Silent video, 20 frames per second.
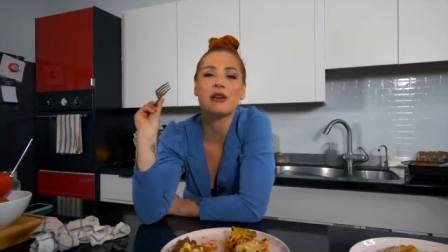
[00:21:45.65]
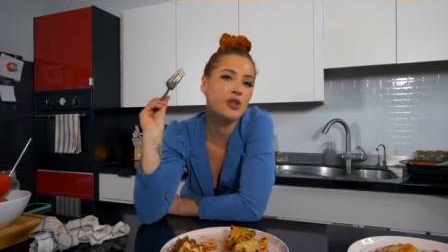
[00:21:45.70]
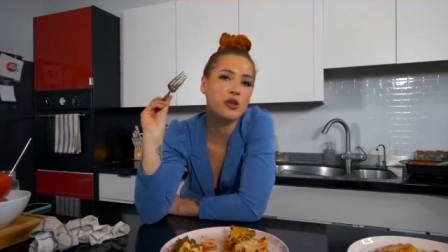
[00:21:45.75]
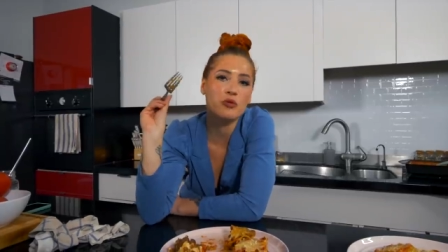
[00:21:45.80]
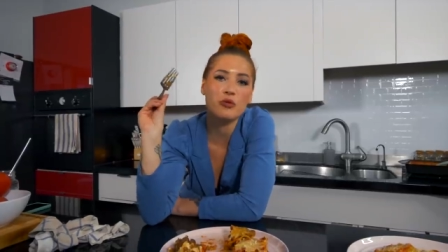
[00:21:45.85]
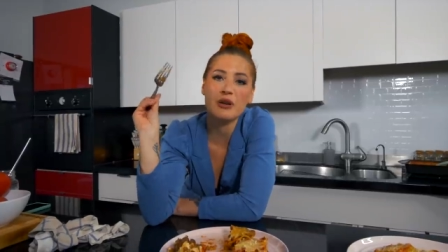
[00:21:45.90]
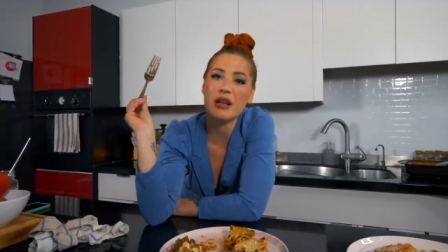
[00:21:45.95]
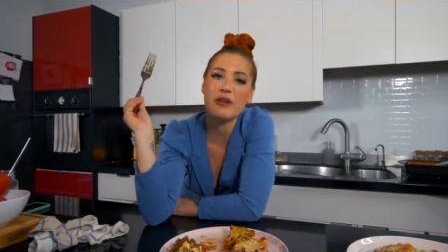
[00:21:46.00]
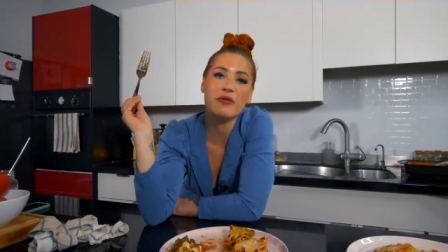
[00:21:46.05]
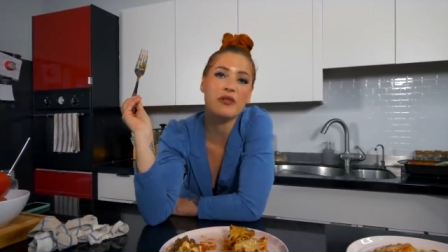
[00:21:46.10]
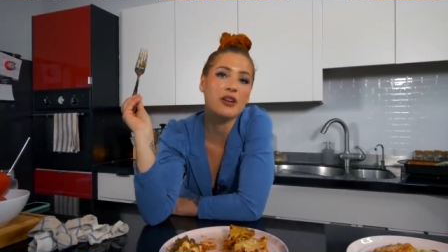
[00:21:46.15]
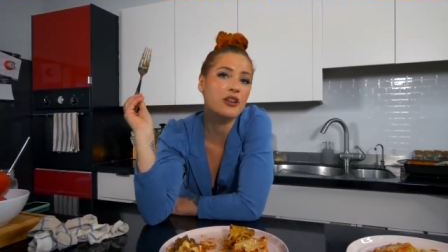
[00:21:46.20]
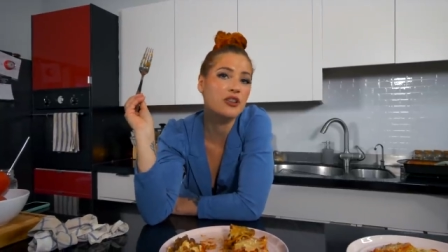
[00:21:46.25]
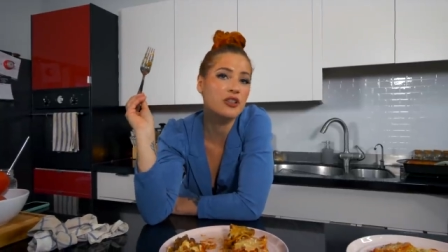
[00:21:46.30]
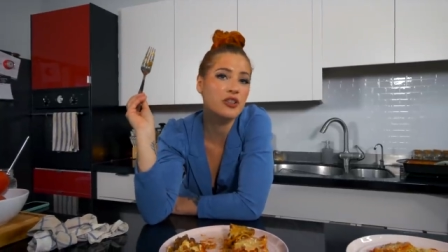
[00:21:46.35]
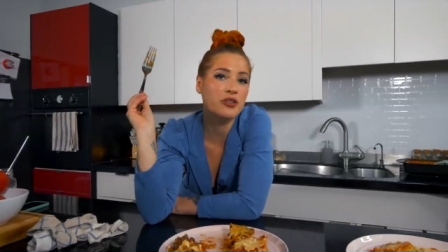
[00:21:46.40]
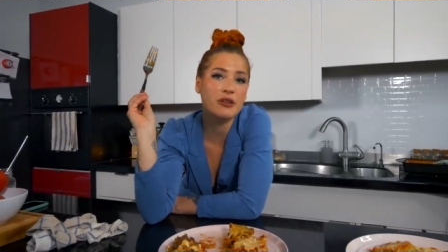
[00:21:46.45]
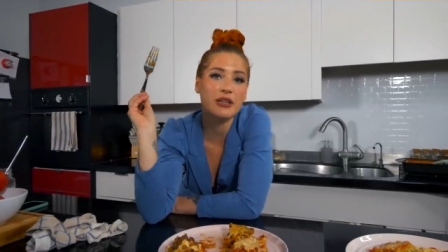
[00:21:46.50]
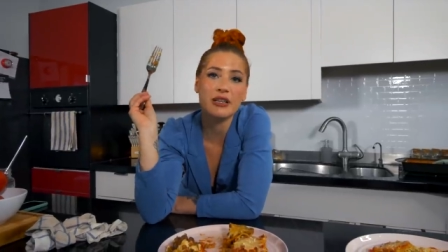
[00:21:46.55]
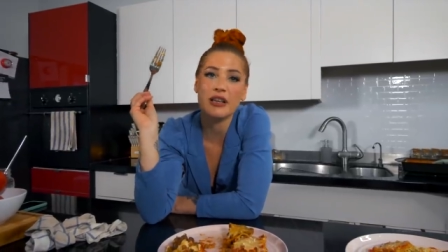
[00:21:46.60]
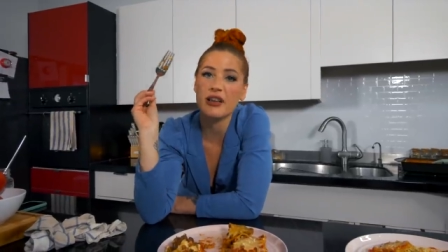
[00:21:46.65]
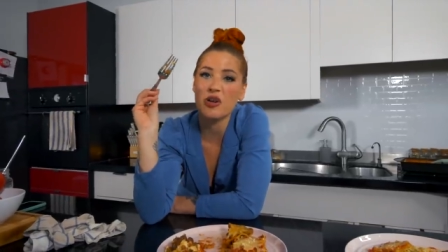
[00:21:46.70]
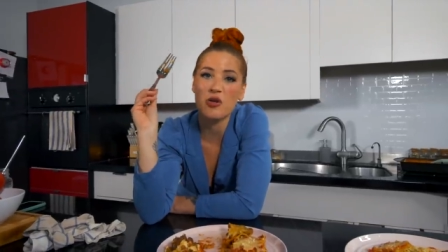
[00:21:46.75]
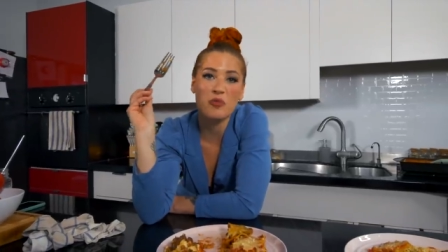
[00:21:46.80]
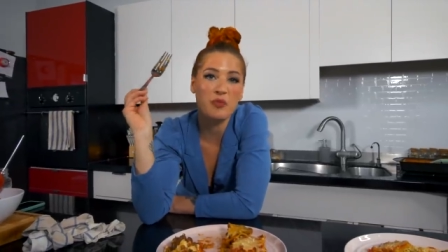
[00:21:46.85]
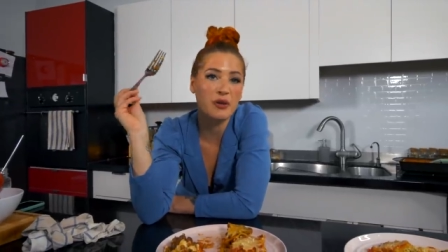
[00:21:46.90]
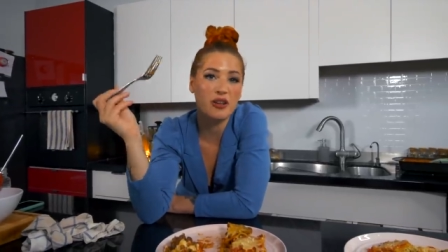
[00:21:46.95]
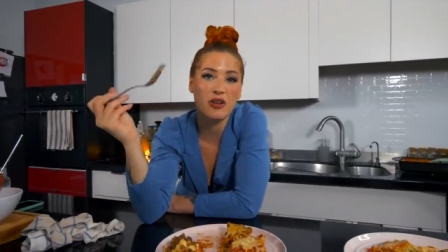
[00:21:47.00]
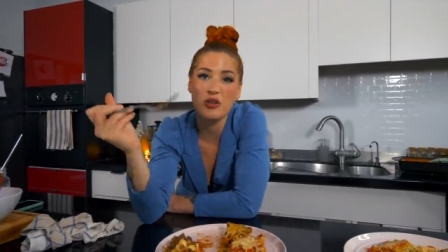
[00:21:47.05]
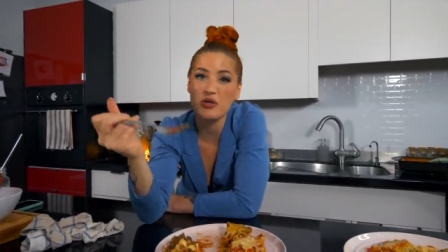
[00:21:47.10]
Do whatever you're doing. I
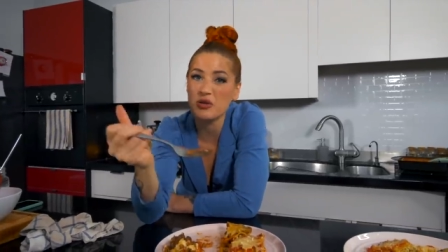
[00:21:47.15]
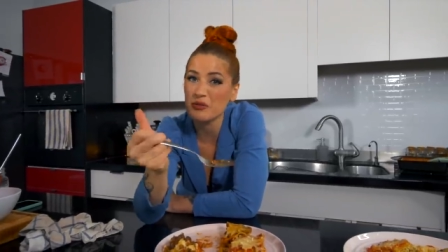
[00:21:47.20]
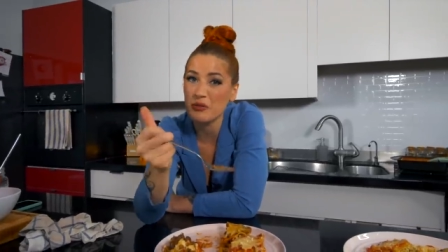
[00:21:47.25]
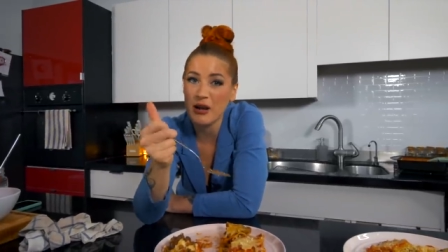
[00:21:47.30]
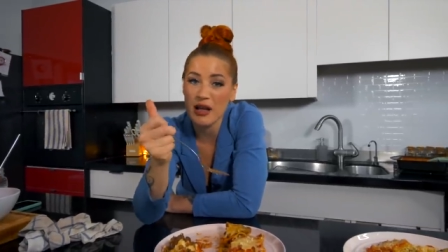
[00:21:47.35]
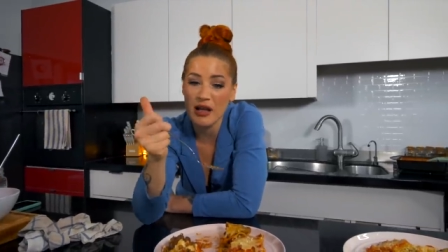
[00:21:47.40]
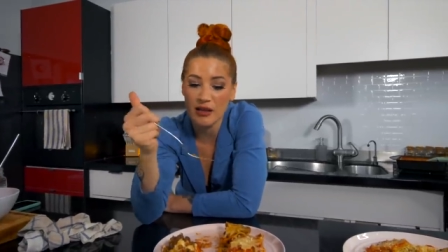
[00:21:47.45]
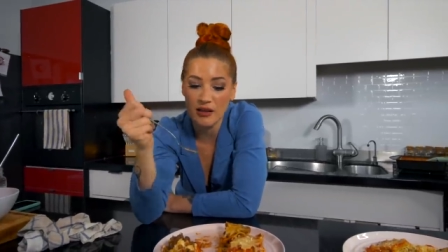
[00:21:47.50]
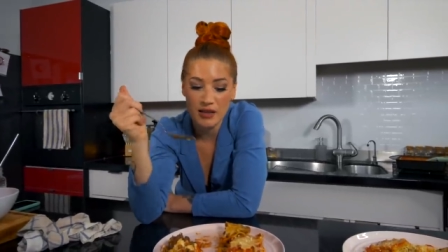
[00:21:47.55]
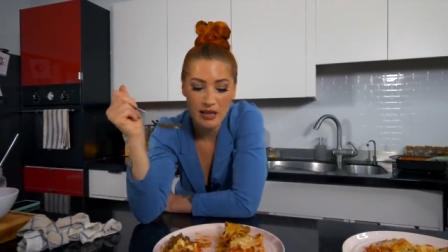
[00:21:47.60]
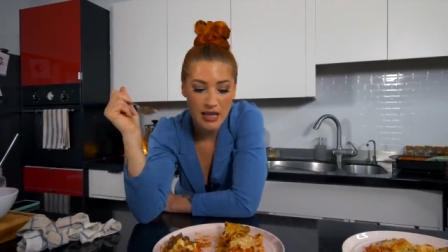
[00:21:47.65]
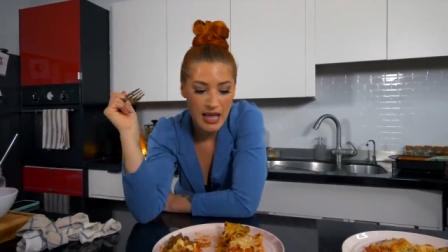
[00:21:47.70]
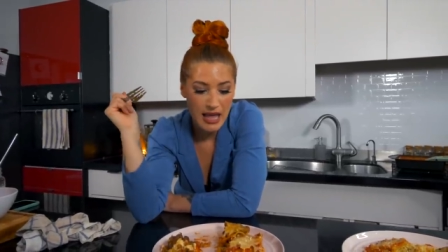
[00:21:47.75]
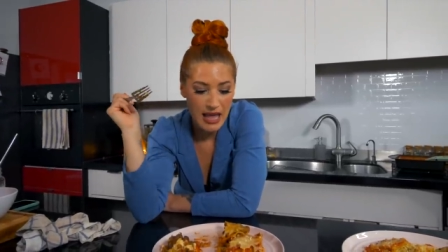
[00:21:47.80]
hope it goes well.